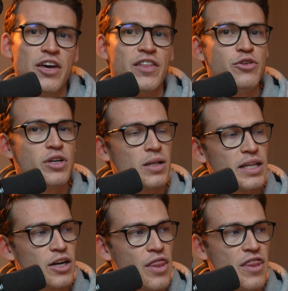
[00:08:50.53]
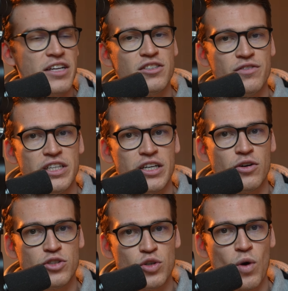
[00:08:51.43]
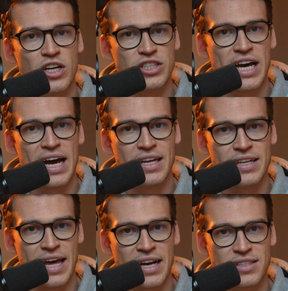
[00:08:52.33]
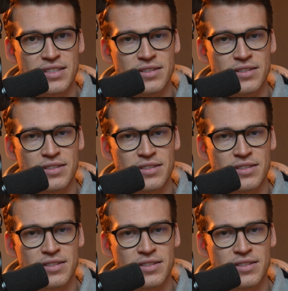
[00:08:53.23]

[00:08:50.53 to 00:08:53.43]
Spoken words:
then you could click on this video to watch that next.